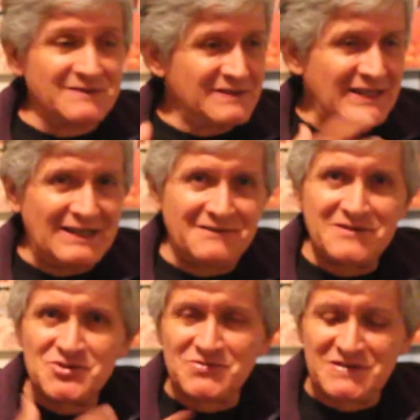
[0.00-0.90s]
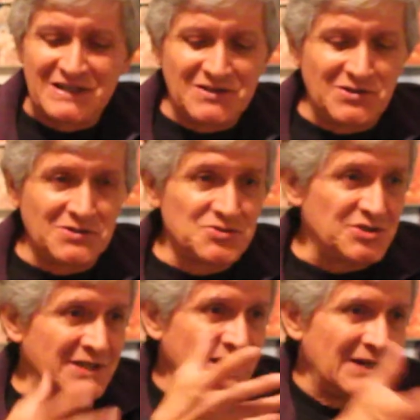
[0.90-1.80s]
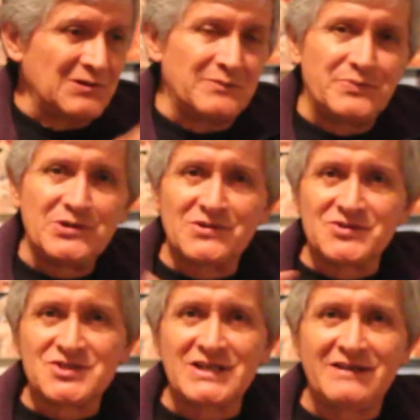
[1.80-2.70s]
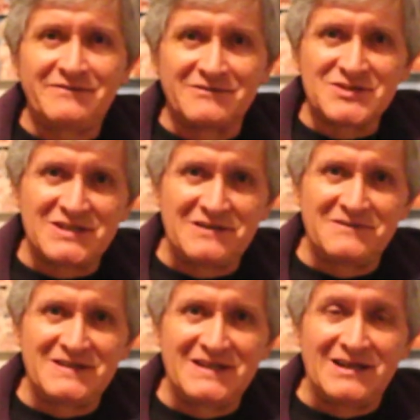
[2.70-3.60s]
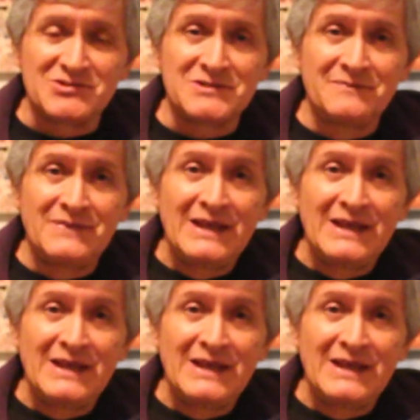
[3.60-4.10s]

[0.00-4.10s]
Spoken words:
Television, technology, computers, cell phones, and everything else.